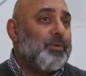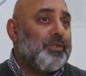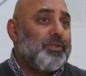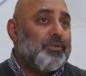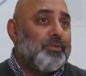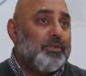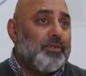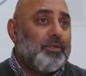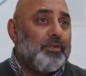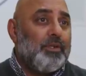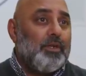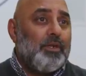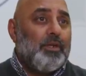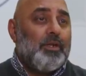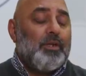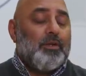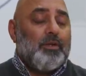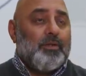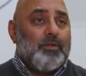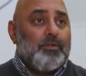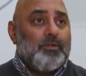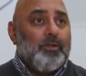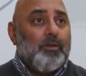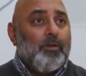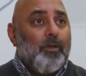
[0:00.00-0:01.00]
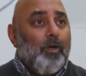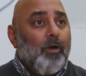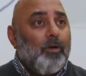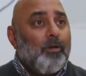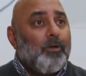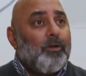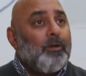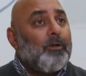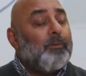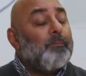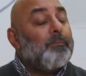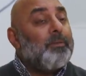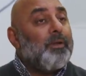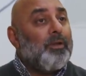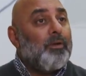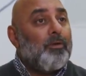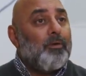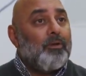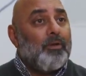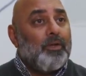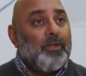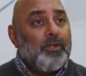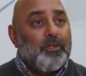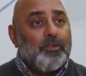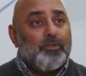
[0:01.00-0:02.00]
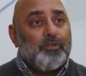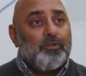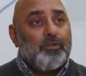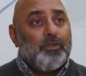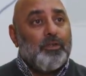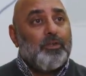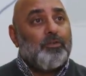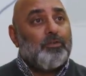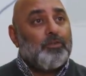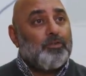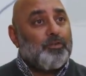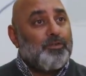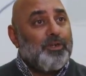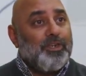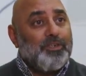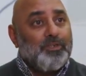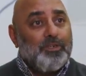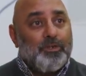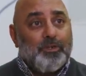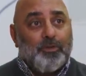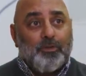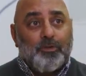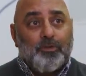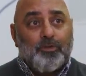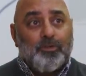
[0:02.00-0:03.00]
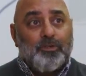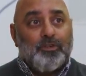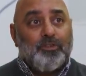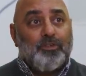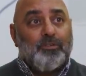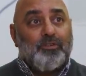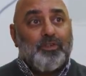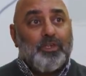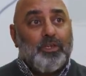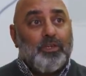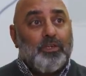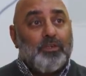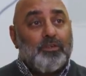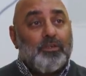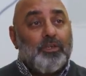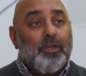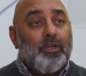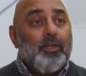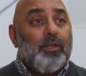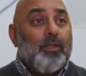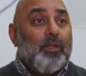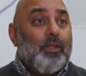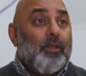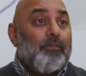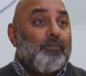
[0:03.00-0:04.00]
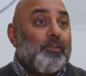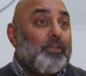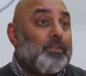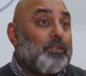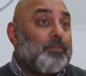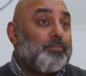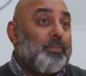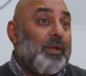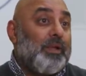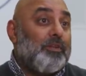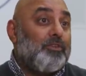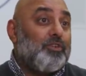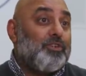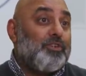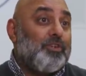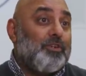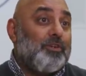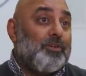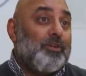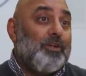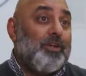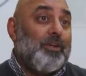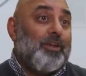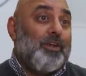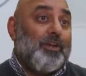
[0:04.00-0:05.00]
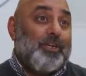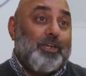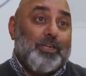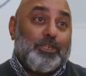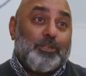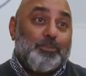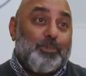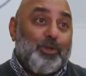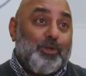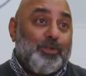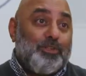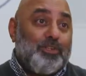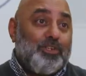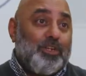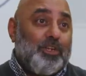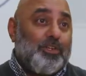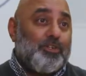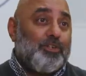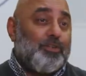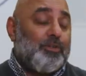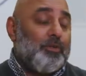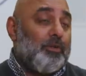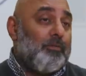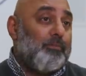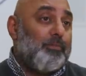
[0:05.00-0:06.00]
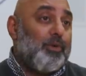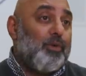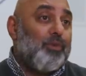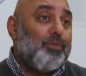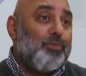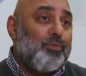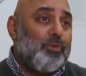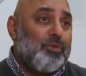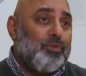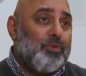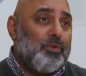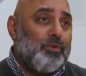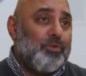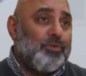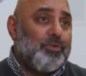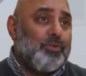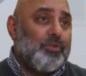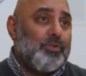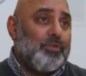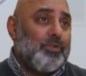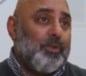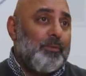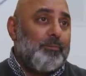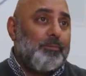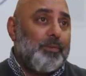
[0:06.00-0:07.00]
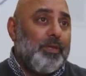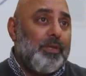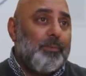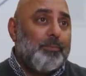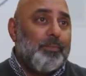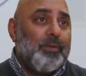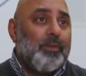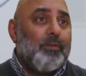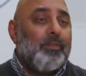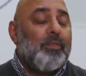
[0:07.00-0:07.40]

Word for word: Britain has a long and imperial history stretching hundreds of years of expansion and exploitation of both resources and people.